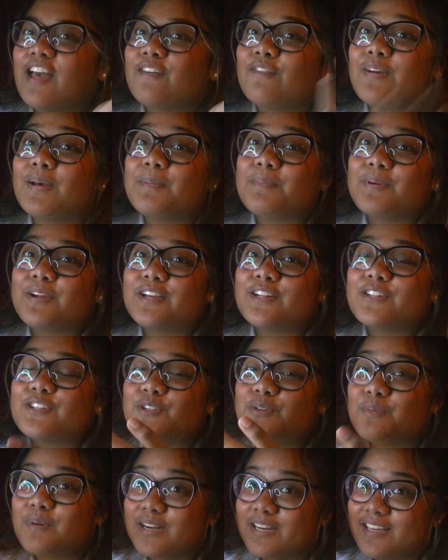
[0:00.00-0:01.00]
if I bring
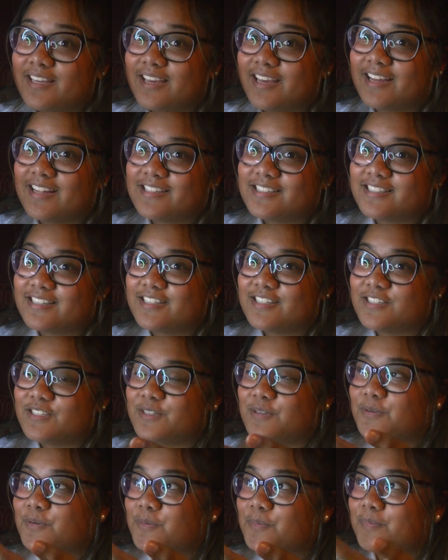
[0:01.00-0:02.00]
20 cans in
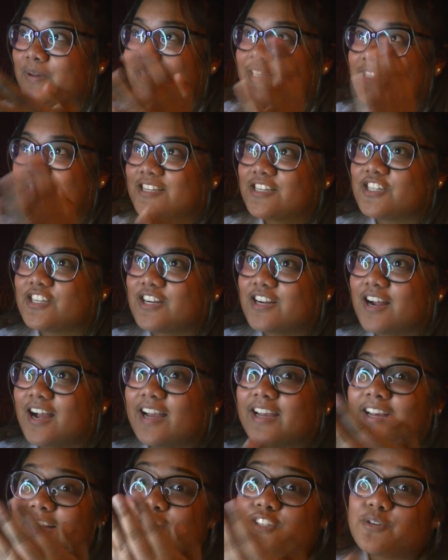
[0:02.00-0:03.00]
to my teacher,
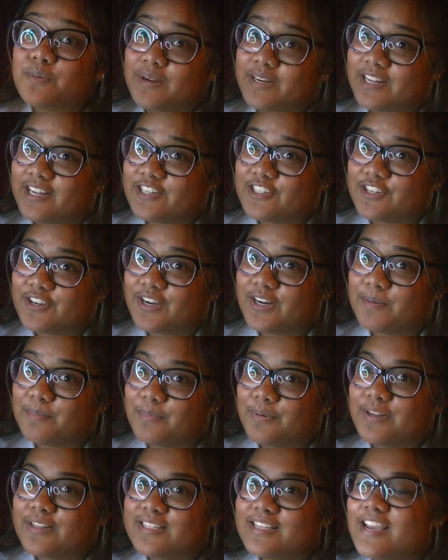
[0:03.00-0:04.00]
I get 20 extra credit
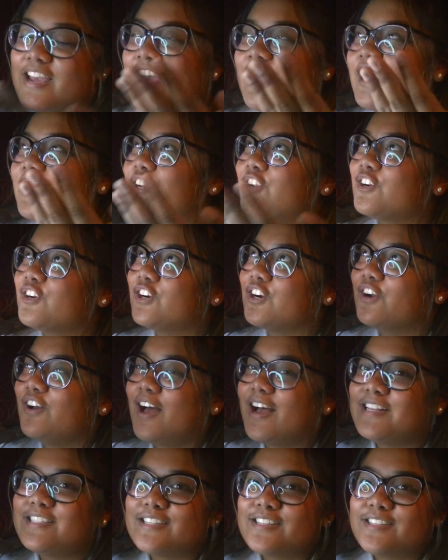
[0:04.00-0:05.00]
points. And your girl
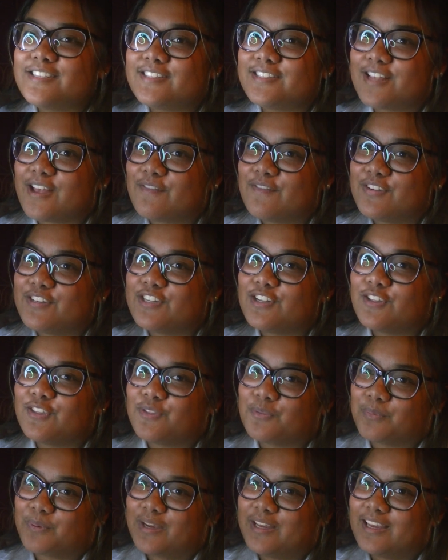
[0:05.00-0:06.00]
has a
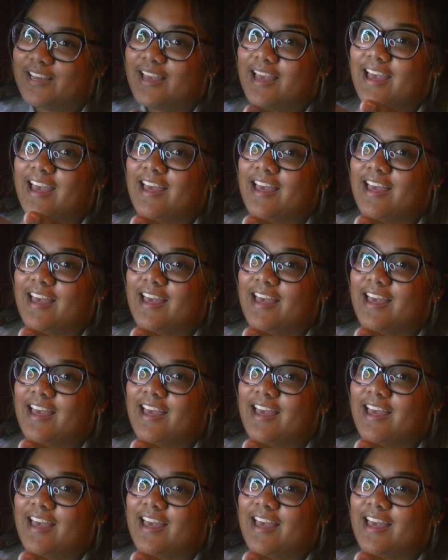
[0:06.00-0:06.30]
73